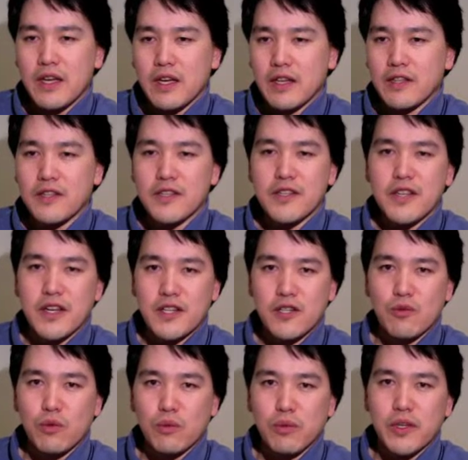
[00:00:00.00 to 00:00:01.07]
And this is
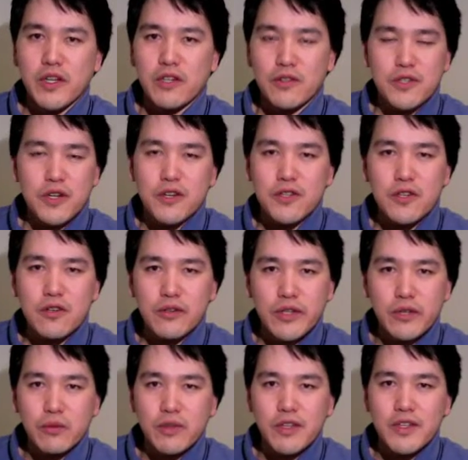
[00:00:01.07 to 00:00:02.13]
actually where Plato starts
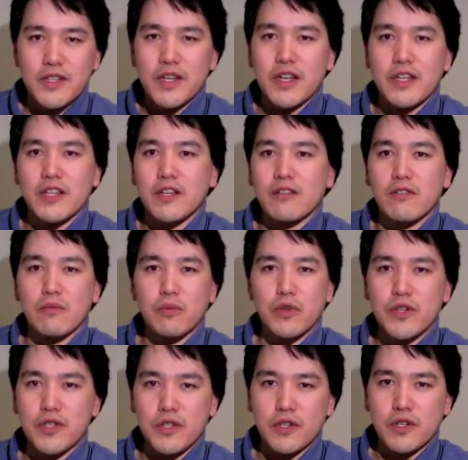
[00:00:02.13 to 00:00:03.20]
going with this idea of the
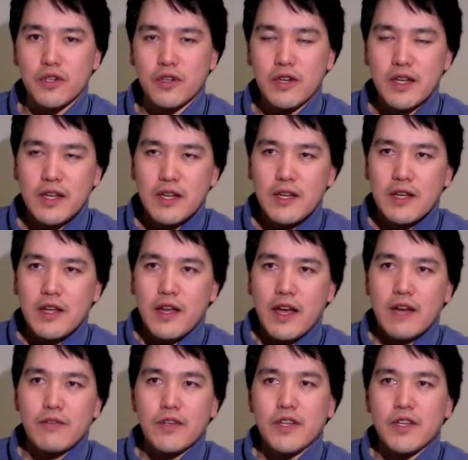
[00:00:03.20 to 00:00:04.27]
prisoner
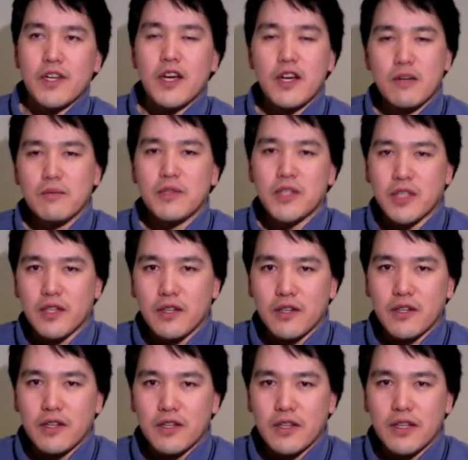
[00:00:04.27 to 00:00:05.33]
having come to
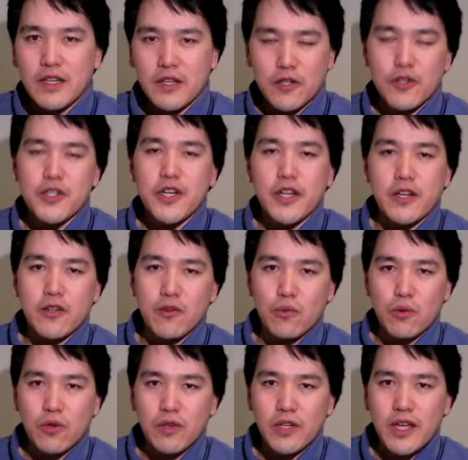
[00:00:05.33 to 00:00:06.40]
an understanding of the
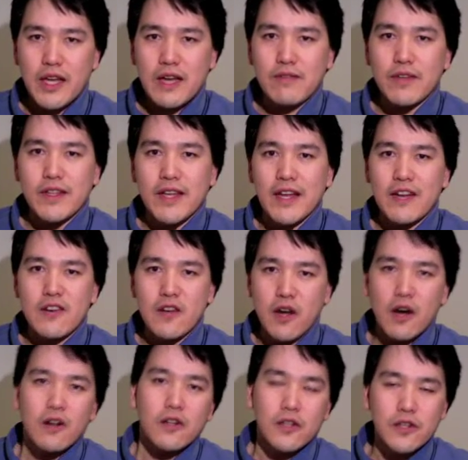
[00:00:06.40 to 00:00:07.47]
world, having that
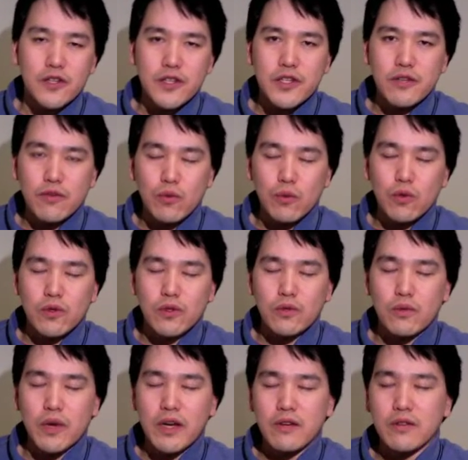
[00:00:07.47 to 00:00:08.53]
knowledge of the world
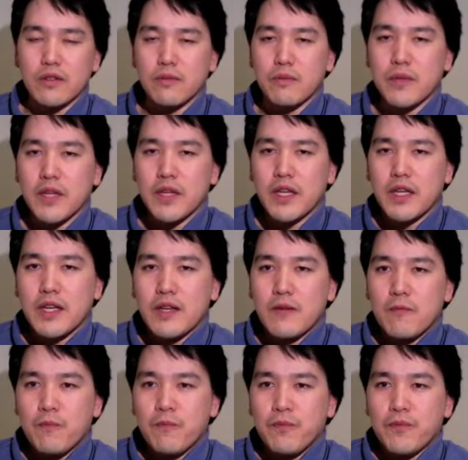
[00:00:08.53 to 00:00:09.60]
around him,
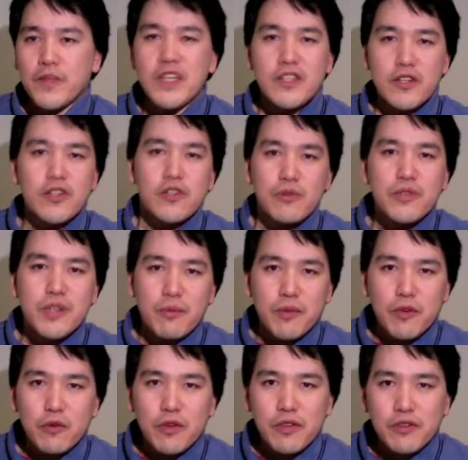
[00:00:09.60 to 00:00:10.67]
needs to do something
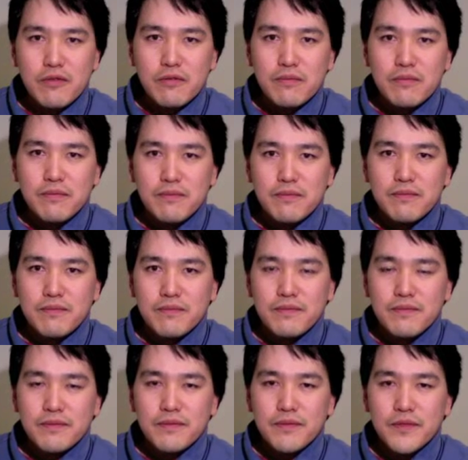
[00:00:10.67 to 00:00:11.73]
with it.
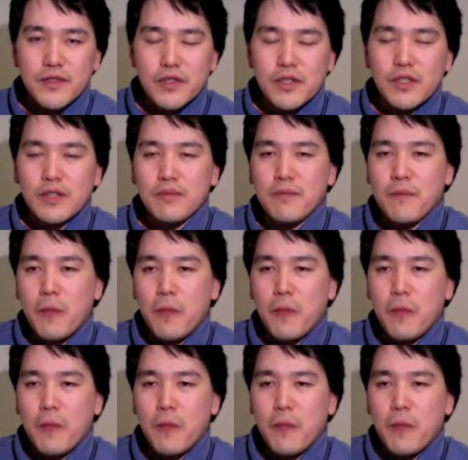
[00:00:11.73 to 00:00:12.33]
All right?